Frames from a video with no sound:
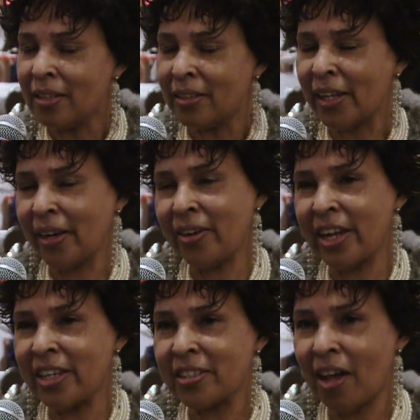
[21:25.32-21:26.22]
Larry
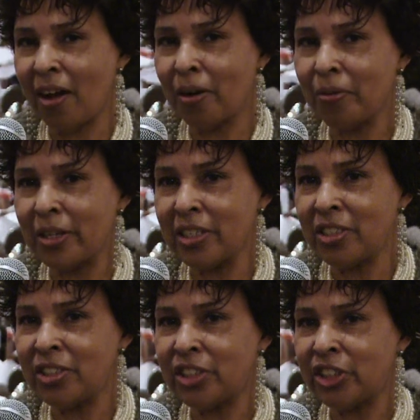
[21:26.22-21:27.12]
has
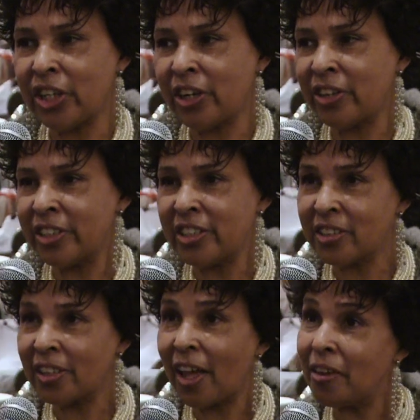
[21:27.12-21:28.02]
always shared
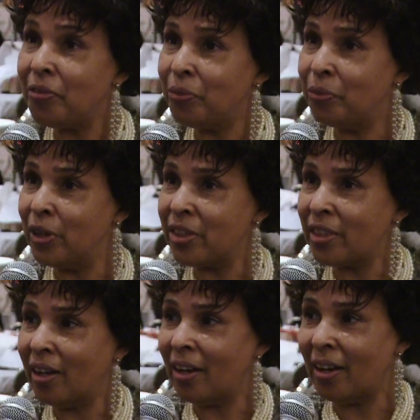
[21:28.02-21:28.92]
his life with
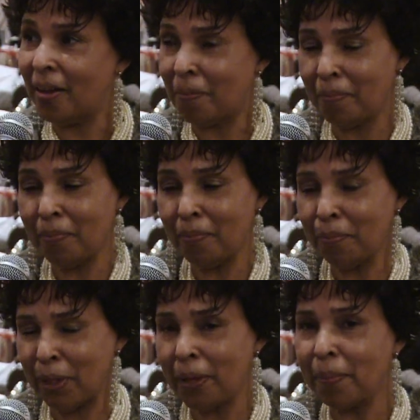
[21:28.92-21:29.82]
uh,
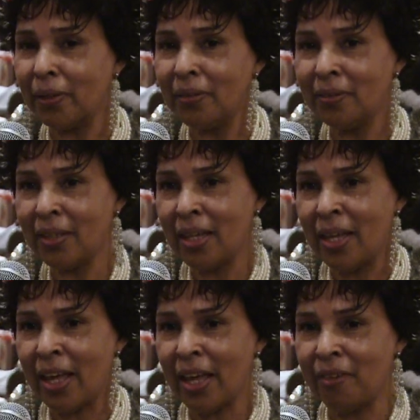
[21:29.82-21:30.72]
people
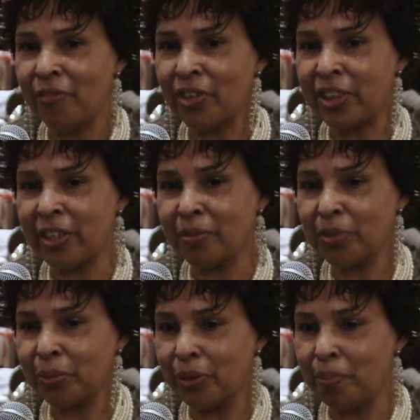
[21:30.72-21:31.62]
and for them
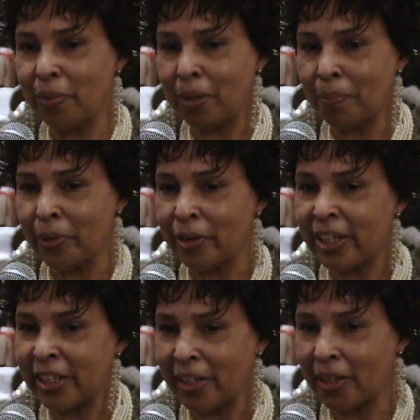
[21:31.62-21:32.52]
to remember
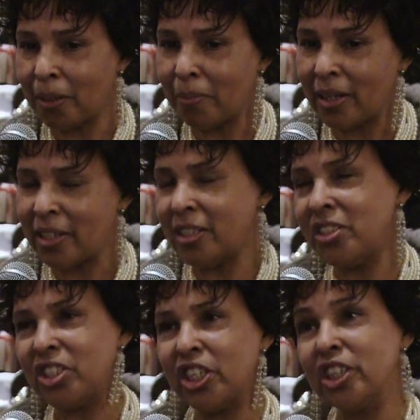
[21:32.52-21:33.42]
him, and he's
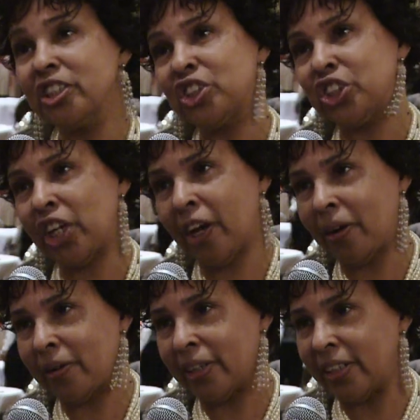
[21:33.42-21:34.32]
still
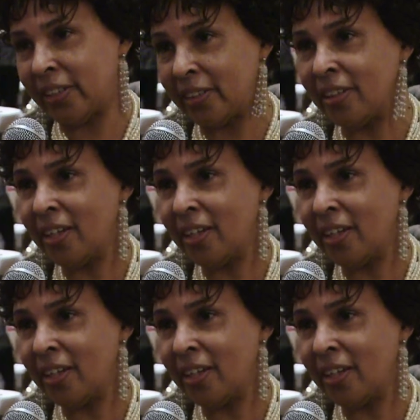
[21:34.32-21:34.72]
sharing.